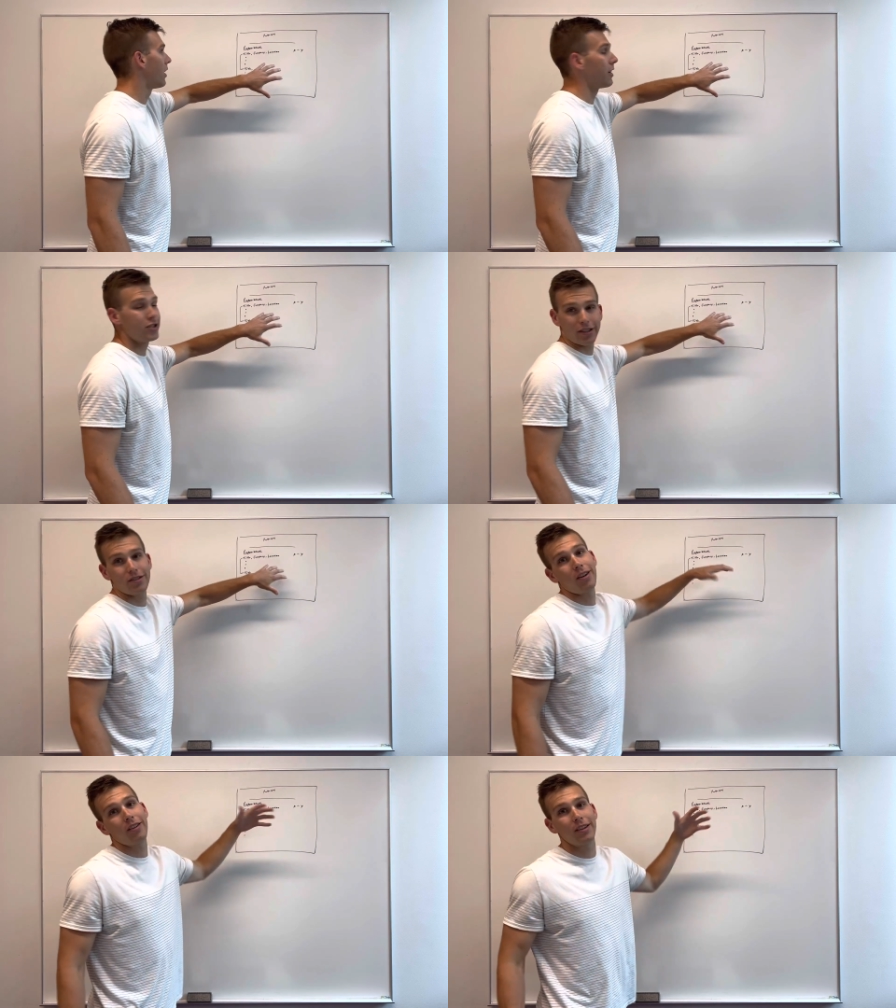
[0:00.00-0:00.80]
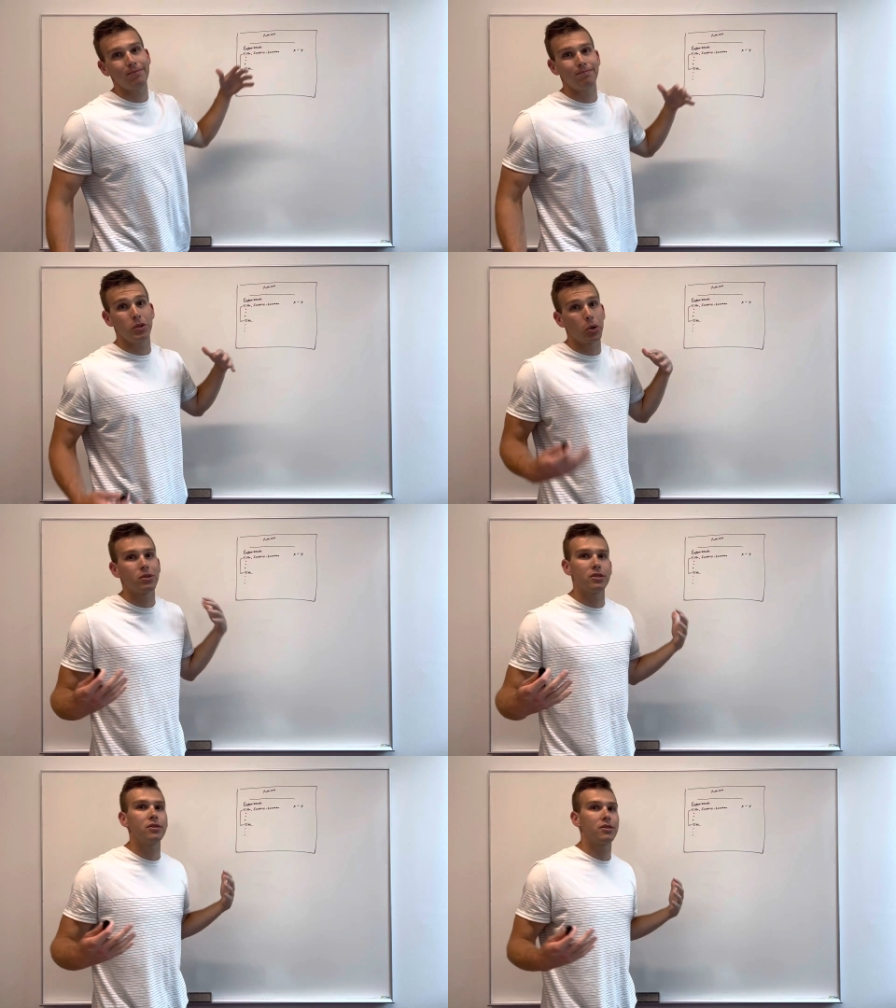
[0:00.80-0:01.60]
chances are that yours
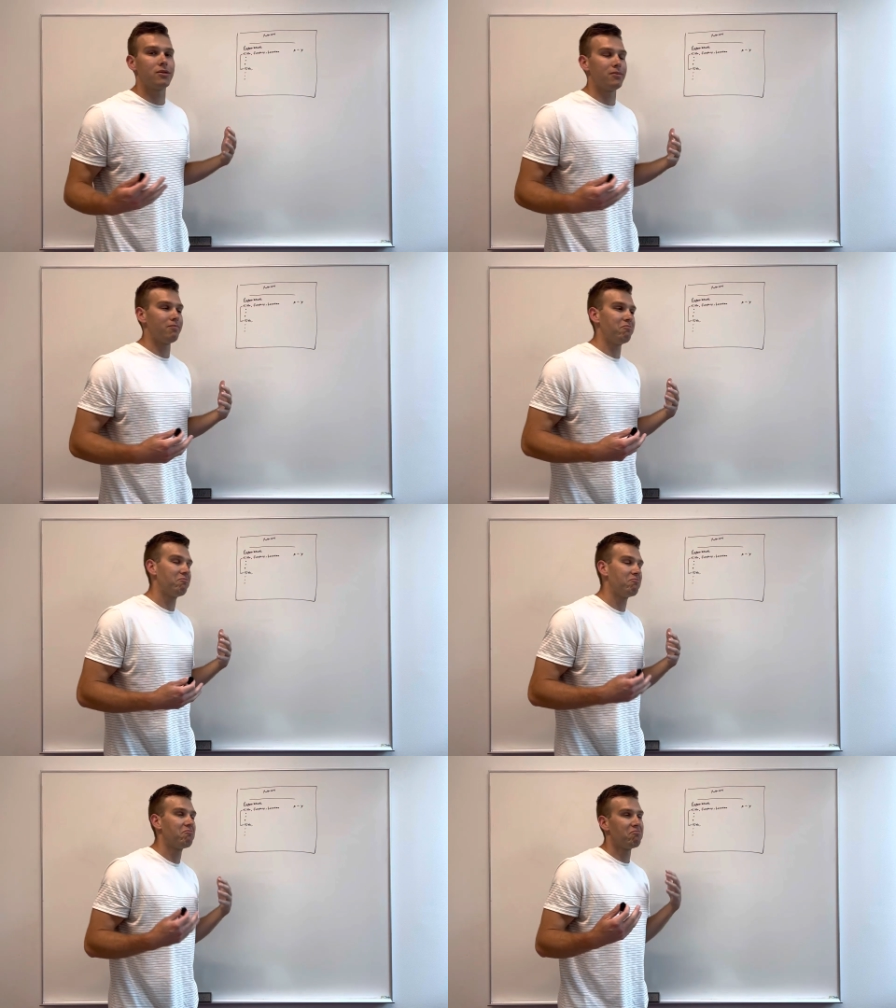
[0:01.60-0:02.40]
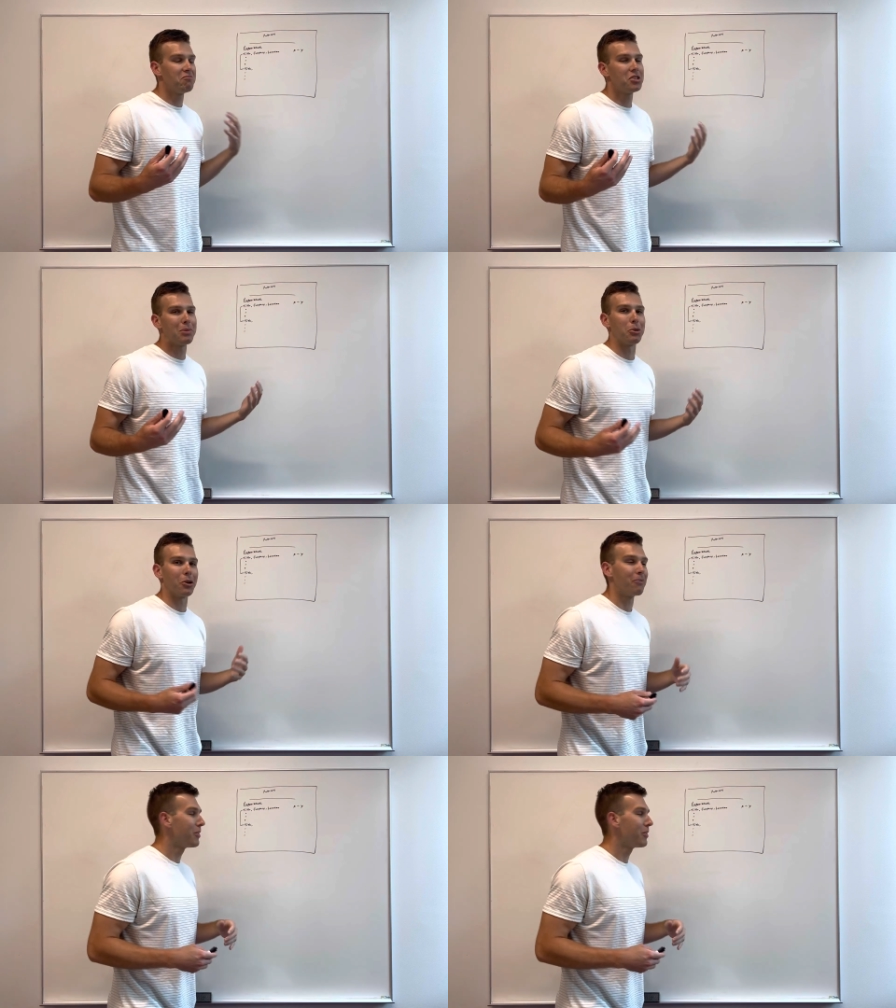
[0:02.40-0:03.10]
is similar.